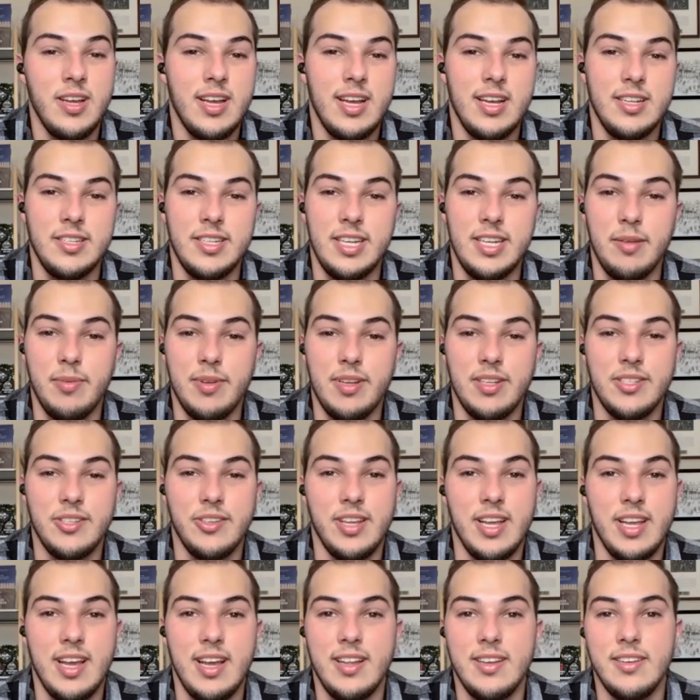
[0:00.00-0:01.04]
as deeply as you
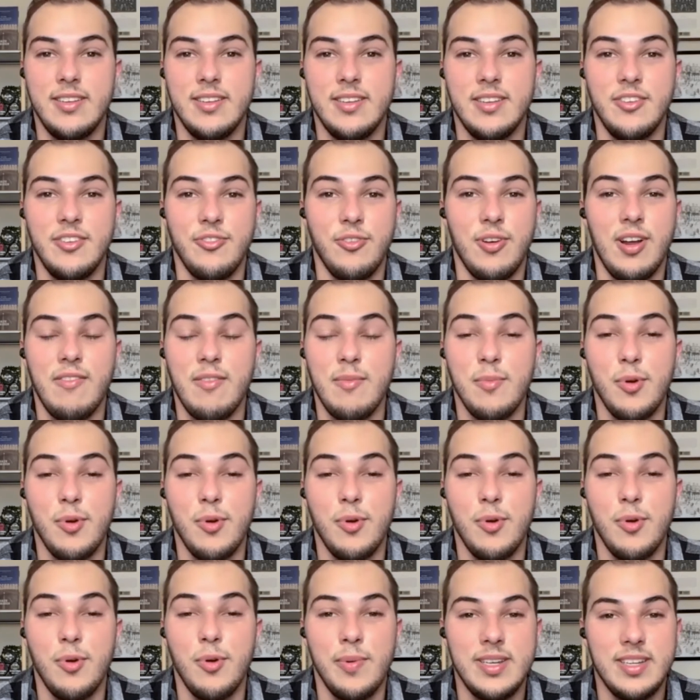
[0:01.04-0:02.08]
can, to enjoy every
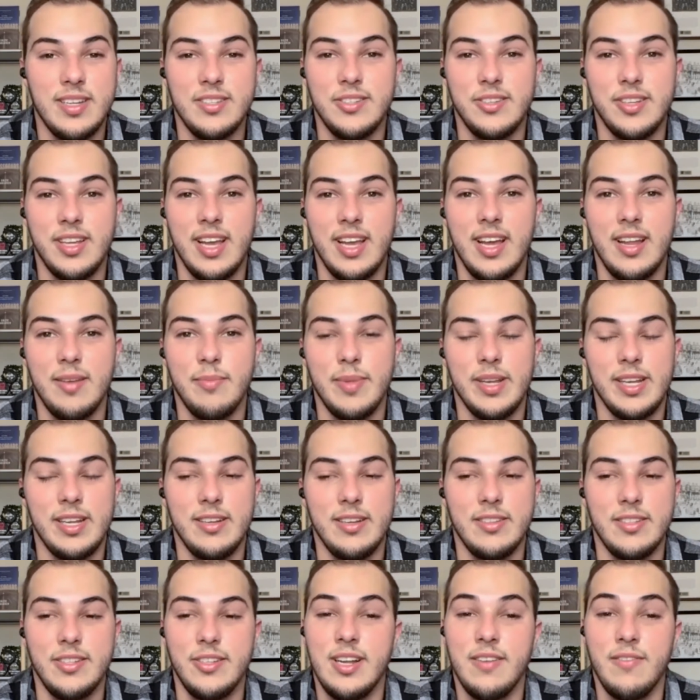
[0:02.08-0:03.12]
moment as you can,
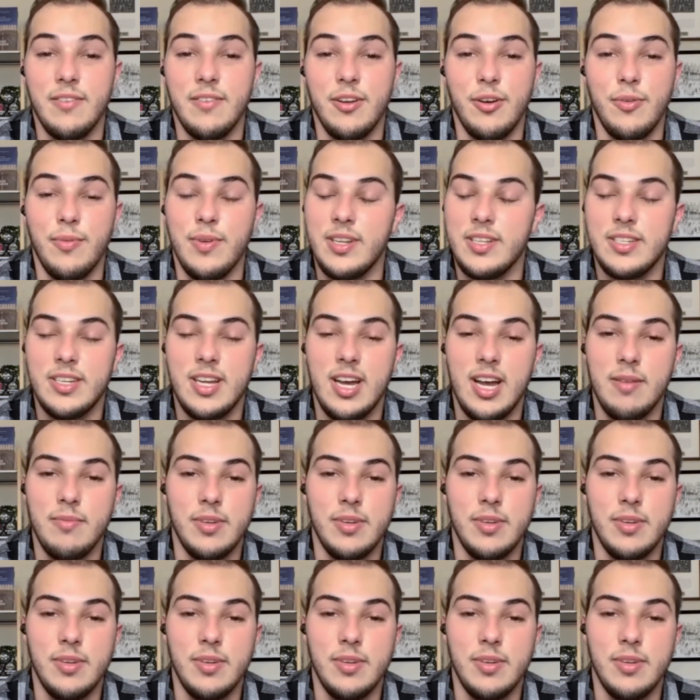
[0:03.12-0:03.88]
because you never know when it's time to